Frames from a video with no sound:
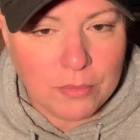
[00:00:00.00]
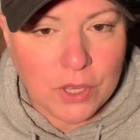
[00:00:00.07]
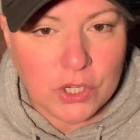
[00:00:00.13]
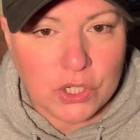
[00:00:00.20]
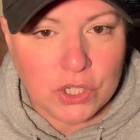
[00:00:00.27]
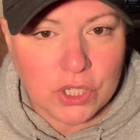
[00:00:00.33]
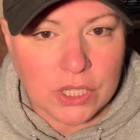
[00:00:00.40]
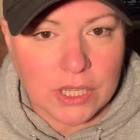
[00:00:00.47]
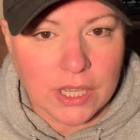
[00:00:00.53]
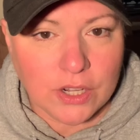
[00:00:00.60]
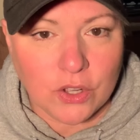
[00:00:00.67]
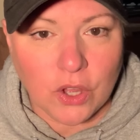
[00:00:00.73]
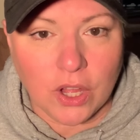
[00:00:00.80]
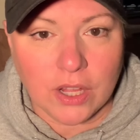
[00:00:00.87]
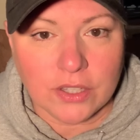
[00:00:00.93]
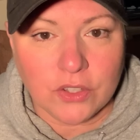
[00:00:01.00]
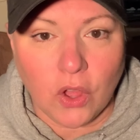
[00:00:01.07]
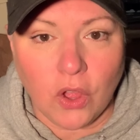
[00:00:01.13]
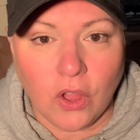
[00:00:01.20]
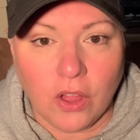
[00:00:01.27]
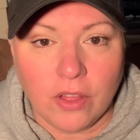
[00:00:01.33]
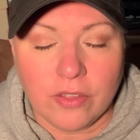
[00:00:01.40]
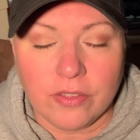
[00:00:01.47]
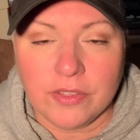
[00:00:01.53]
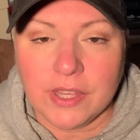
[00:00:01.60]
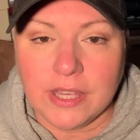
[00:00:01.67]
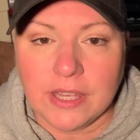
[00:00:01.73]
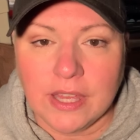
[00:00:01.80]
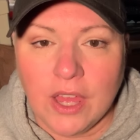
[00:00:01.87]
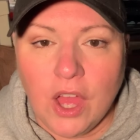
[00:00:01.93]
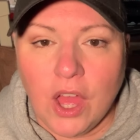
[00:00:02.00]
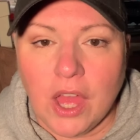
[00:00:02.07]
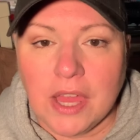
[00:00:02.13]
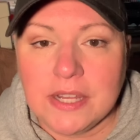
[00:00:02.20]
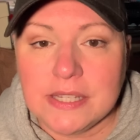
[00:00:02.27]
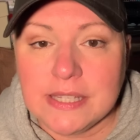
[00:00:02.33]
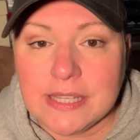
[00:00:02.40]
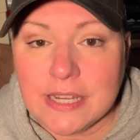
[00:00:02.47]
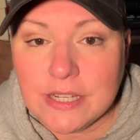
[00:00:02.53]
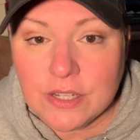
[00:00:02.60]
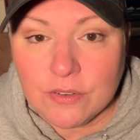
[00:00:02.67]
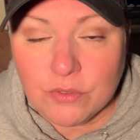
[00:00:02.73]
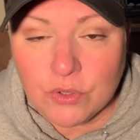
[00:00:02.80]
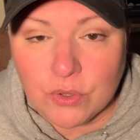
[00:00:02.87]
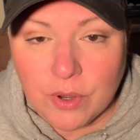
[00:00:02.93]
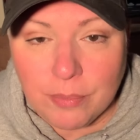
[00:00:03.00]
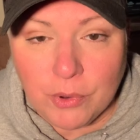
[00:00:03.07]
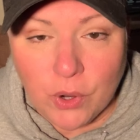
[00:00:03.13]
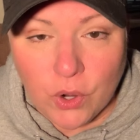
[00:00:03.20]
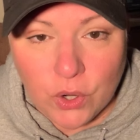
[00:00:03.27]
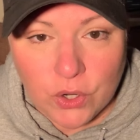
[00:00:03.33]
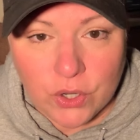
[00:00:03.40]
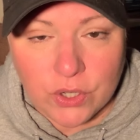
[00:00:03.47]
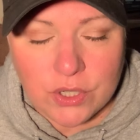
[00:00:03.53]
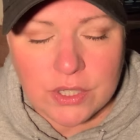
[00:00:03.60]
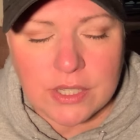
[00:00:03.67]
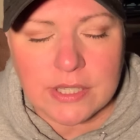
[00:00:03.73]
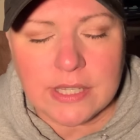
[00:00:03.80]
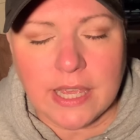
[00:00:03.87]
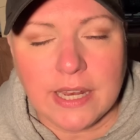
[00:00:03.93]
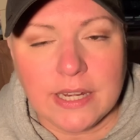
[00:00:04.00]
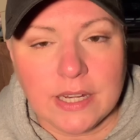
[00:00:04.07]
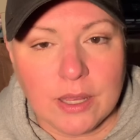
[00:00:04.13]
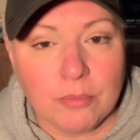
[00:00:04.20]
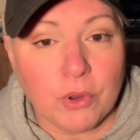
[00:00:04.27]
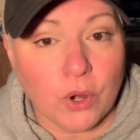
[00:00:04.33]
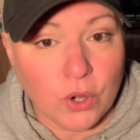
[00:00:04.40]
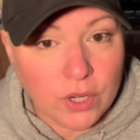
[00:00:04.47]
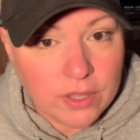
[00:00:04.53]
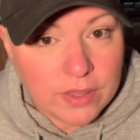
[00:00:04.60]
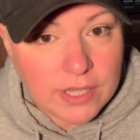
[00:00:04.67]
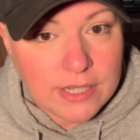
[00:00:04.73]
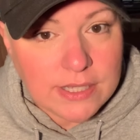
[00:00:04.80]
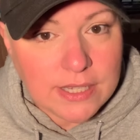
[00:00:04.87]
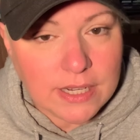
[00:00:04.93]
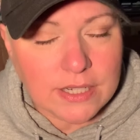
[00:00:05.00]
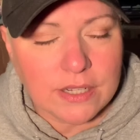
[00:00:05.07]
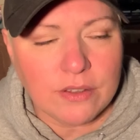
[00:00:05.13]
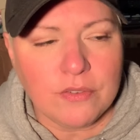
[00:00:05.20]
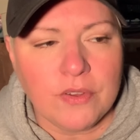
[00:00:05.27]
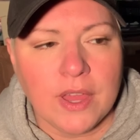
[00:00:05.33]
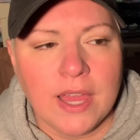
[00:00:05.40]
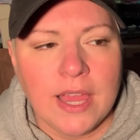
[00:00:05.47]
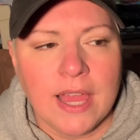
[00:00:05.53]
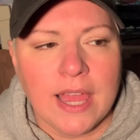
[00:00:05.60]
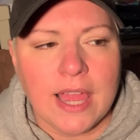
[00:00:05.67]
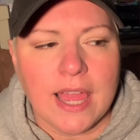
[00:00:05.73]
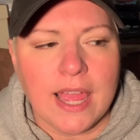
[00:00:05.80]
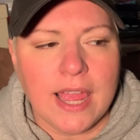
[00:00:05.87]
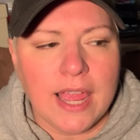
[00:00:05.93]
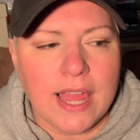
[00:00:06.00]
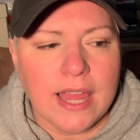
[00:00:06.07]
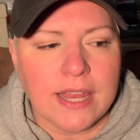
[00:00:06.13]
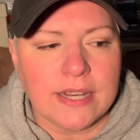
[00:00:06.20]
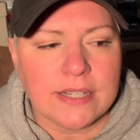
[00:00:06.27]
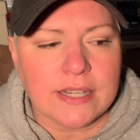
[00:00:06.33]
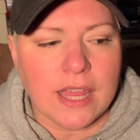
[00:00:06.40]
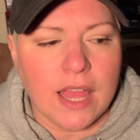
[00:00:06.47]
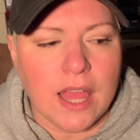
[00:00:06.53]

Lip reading: she had called all the incentive trip earners, because I ended up earning the incentive. And